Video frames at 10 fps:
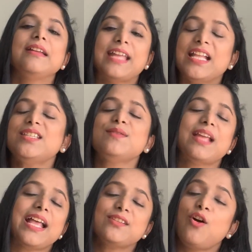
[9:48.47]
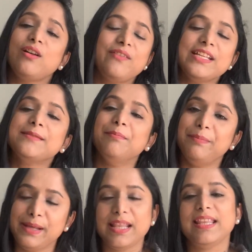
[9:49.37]
cancer has always
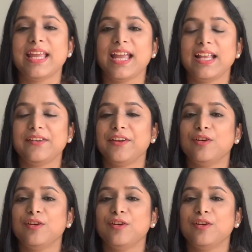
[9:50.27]
been there,